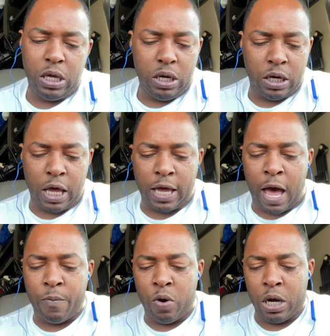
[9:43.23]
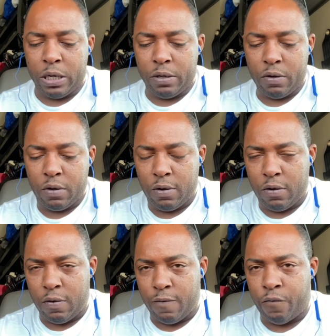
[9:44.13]
They got one
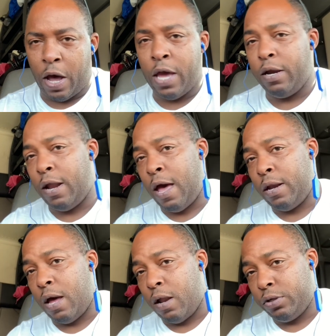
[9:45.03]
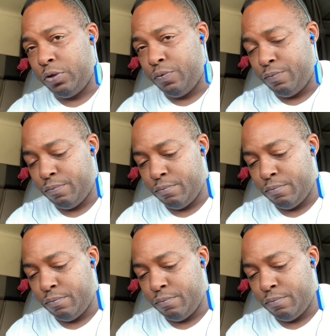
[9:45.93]
for $89 too.